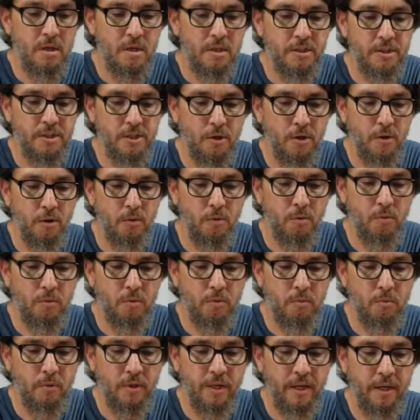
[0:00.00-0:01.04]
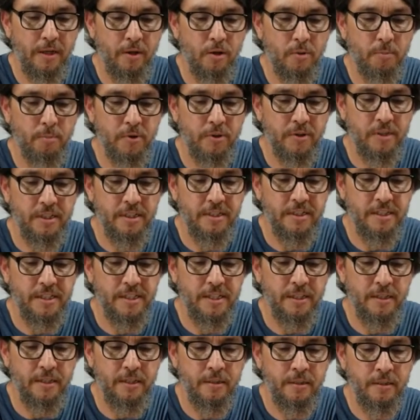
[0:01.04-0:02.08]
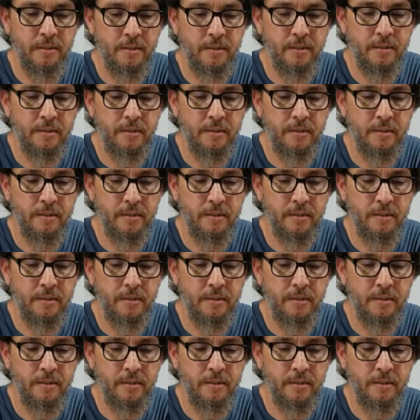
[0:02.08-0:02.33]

So when I go to put this in,